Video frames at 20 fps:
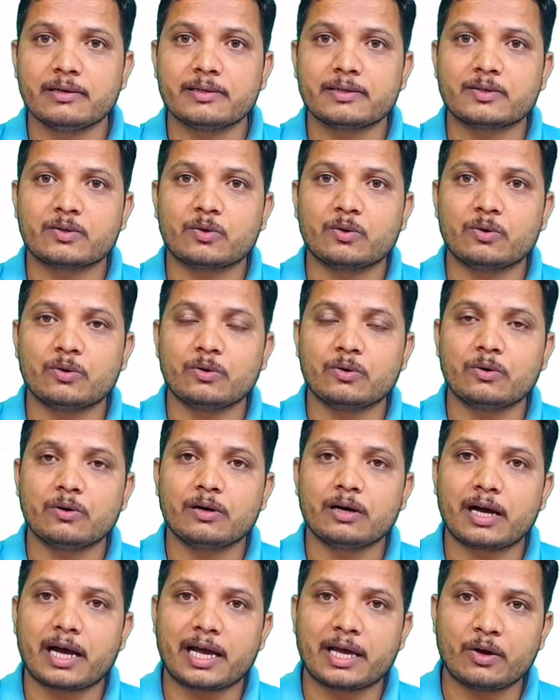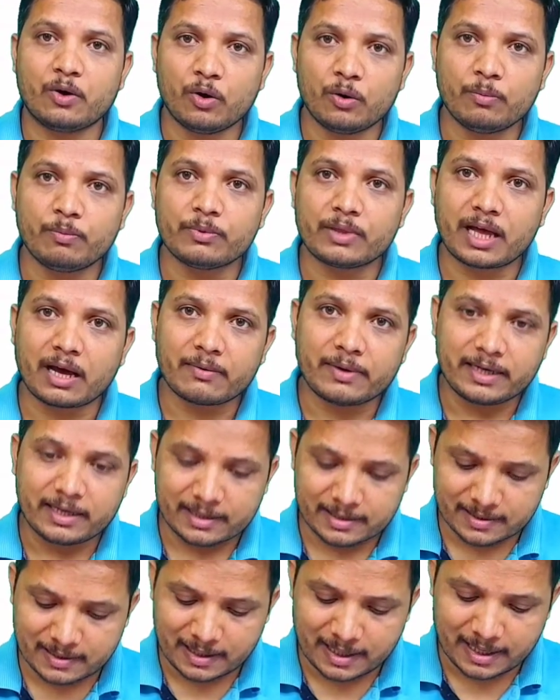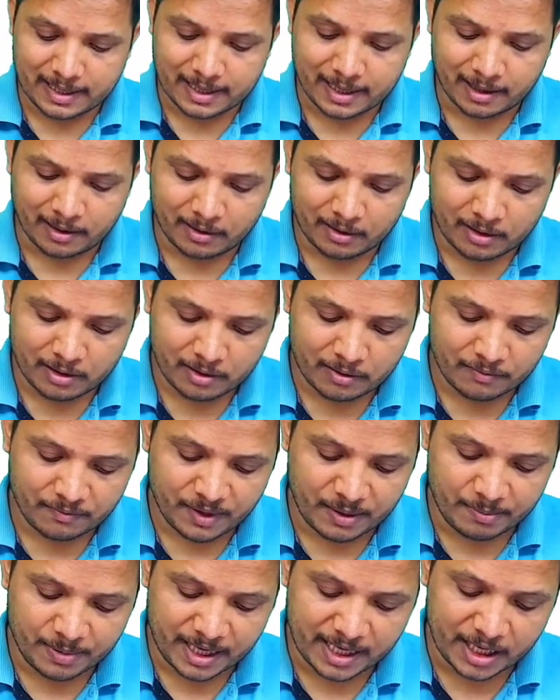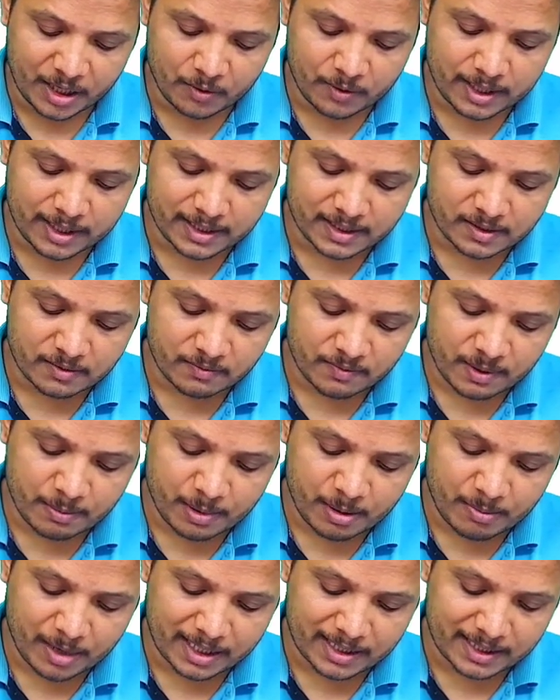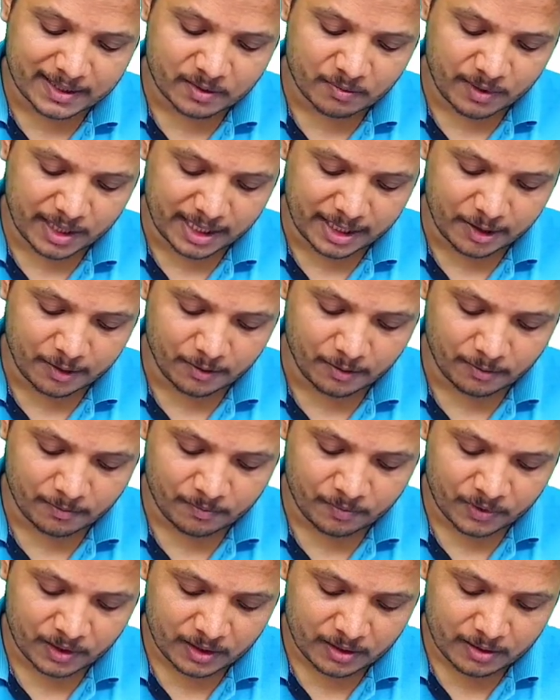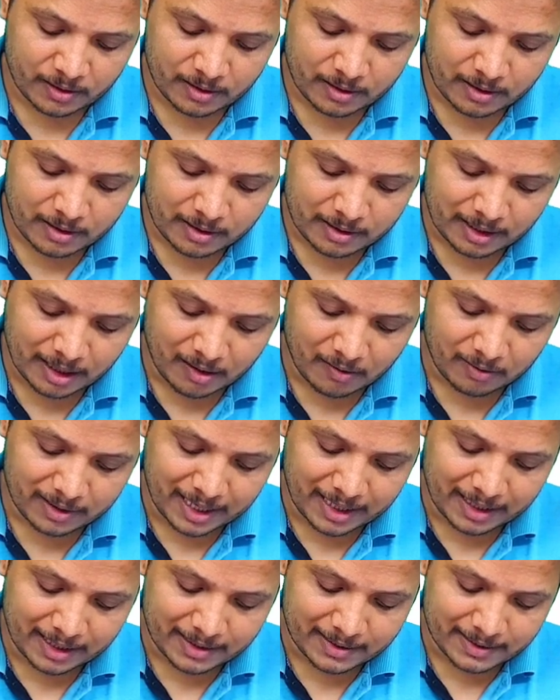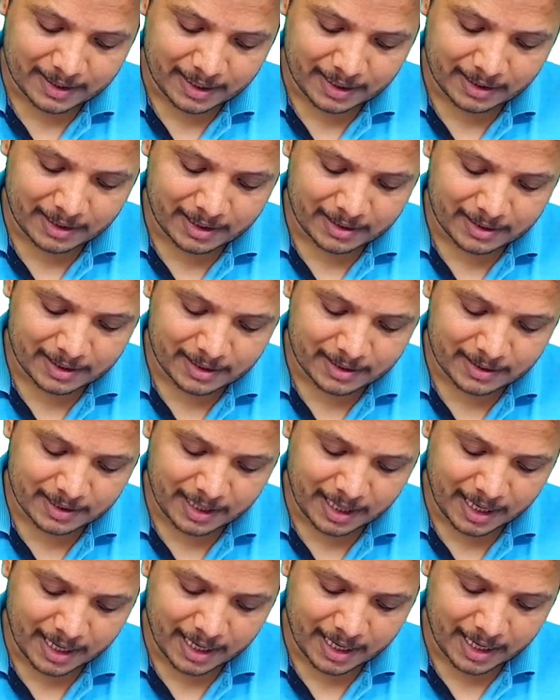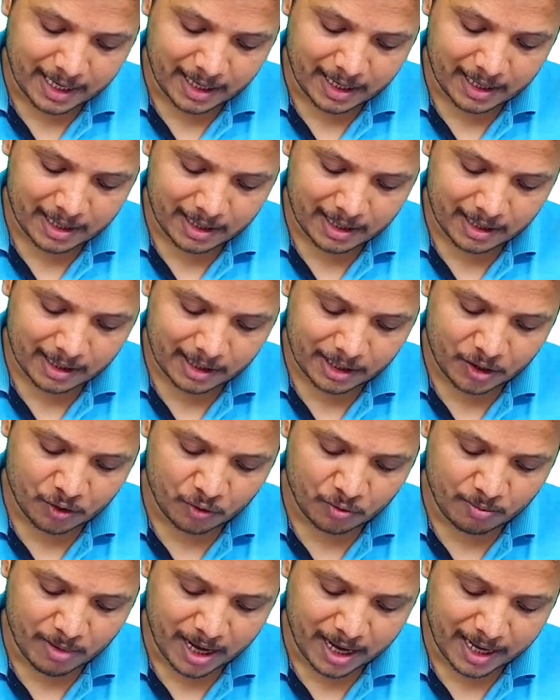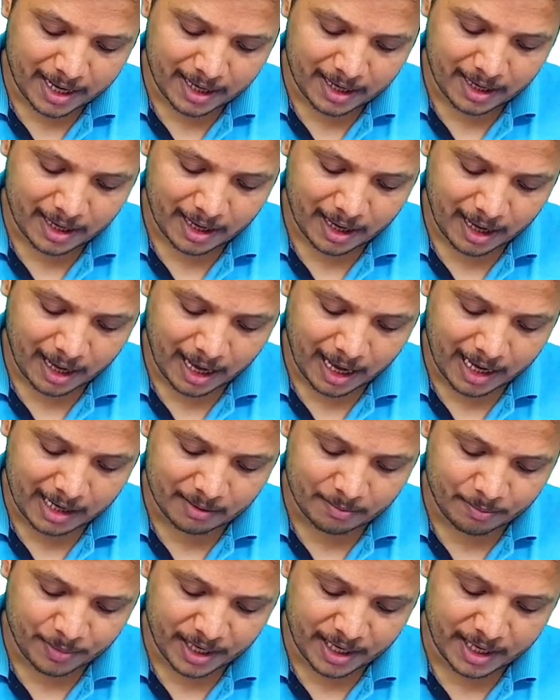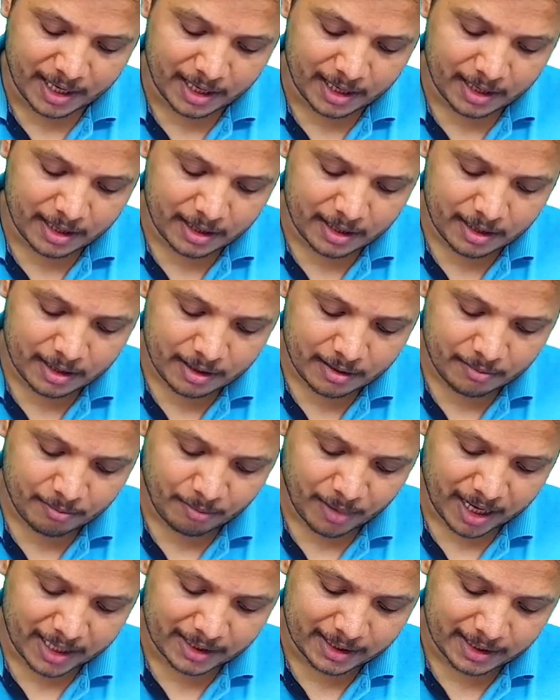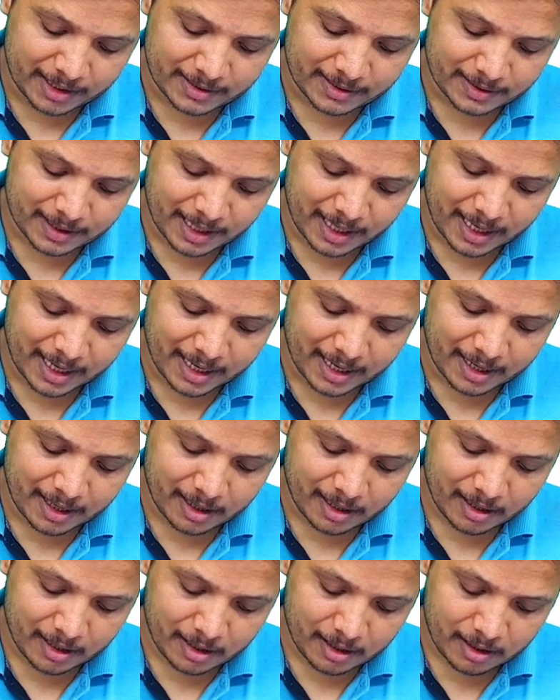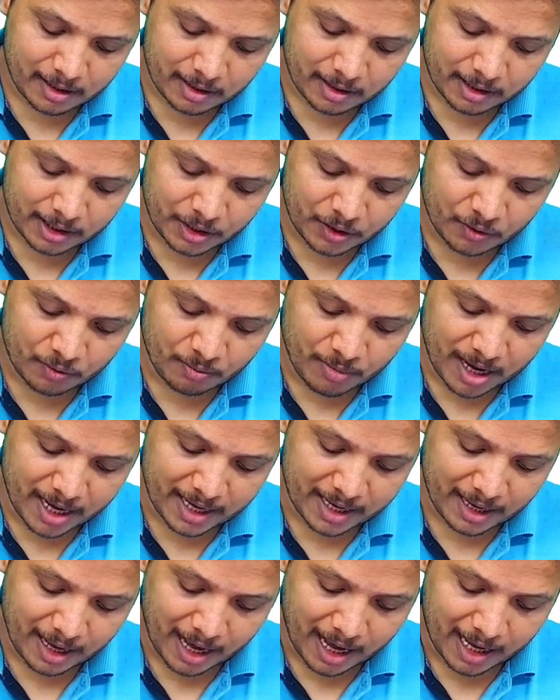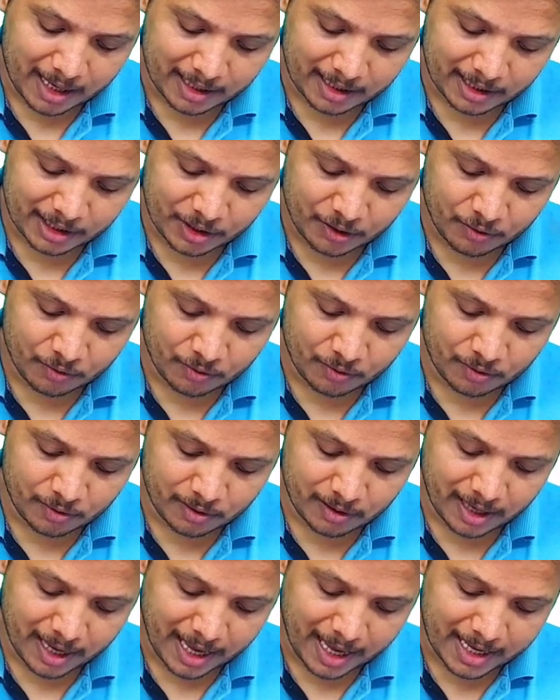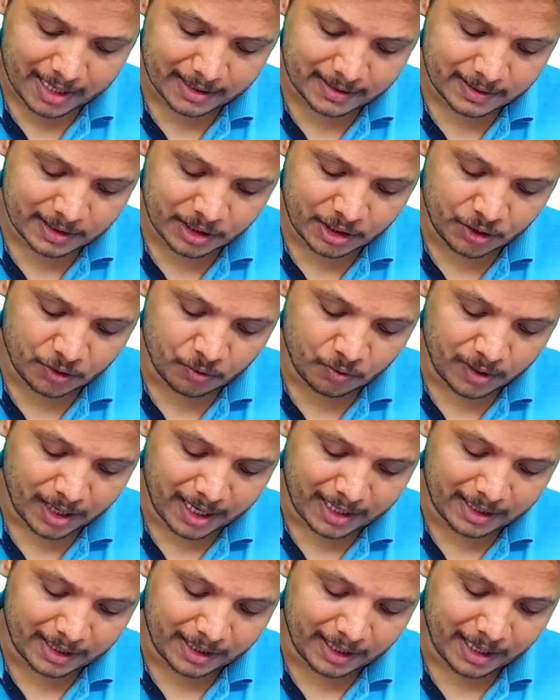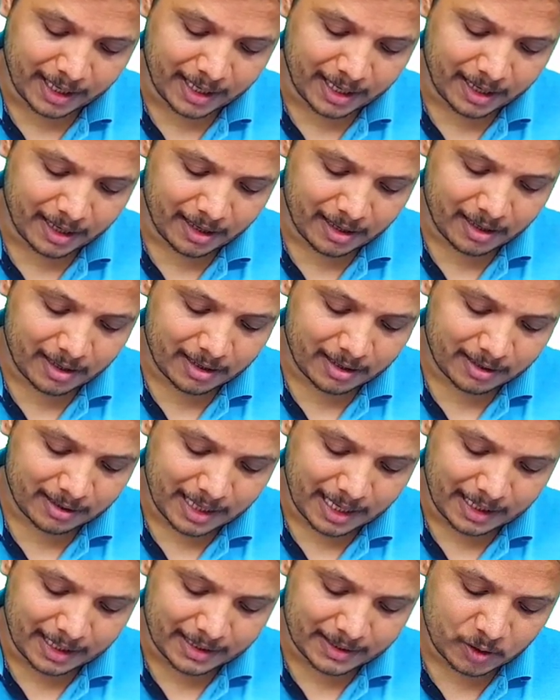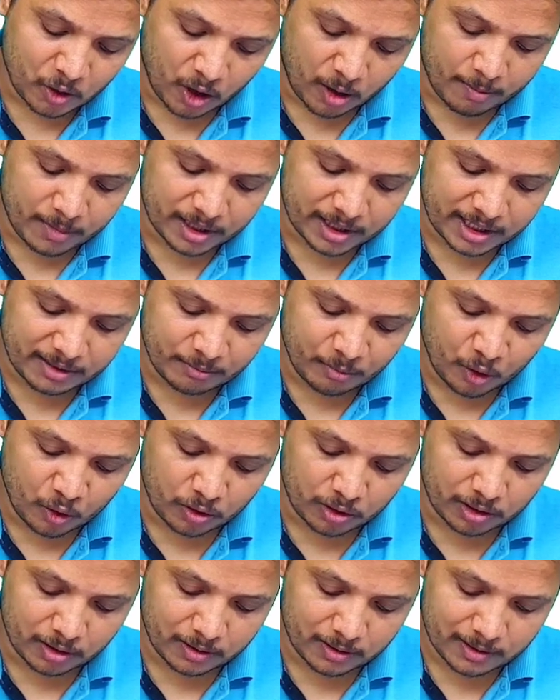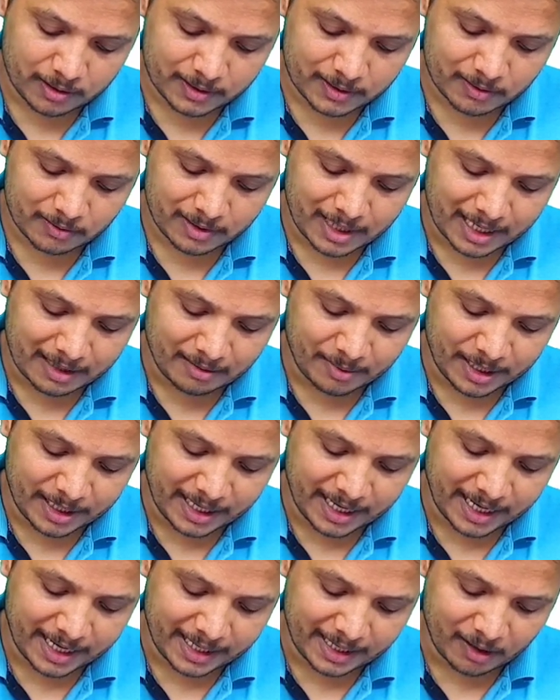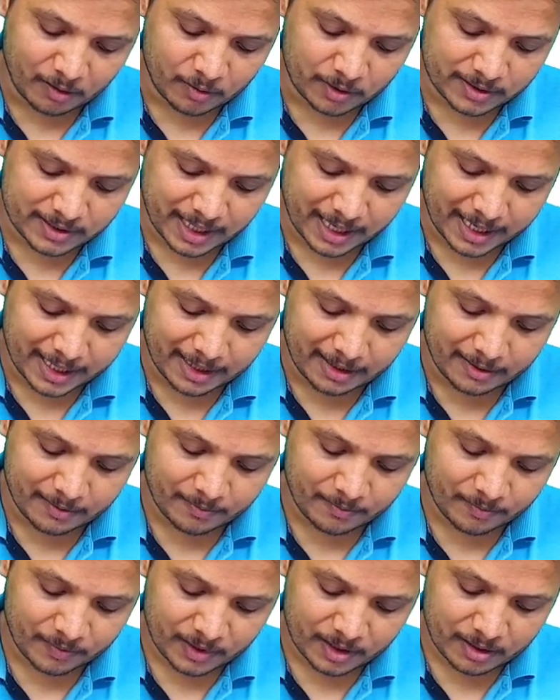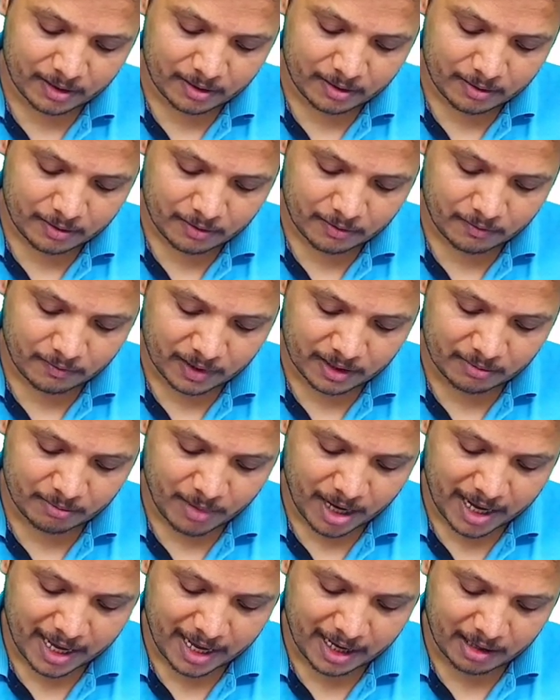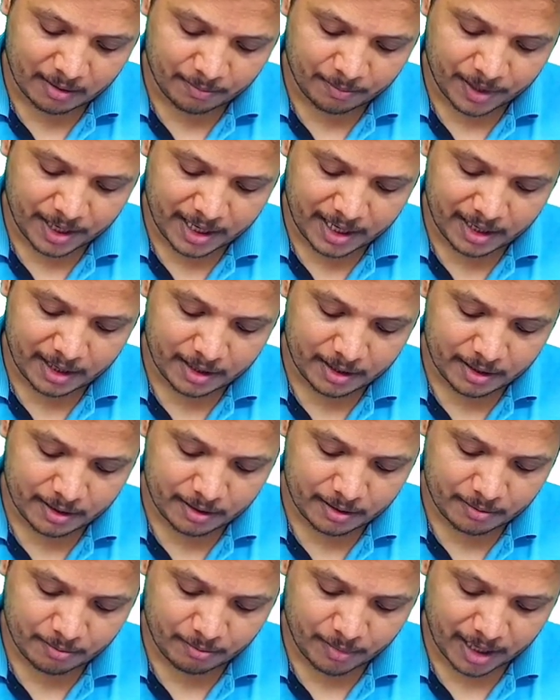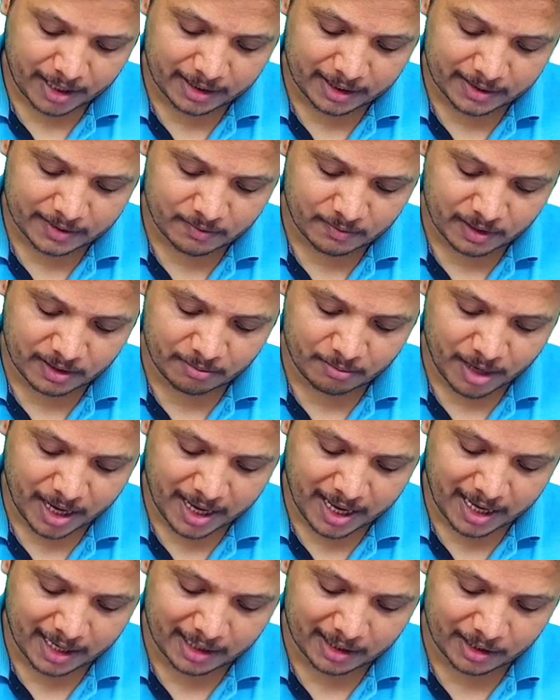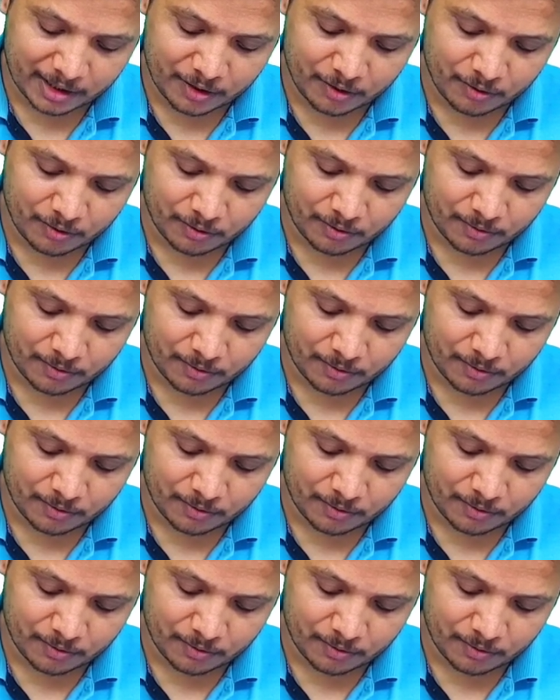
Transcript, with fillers: So I hope now it is clear. VPQ is VP minus VQ. Now let us say this is K Q by RP minus K Q by RQ as Q and K that is common in both. So let me take it outside. 1 by Rp minus 1 by Rq.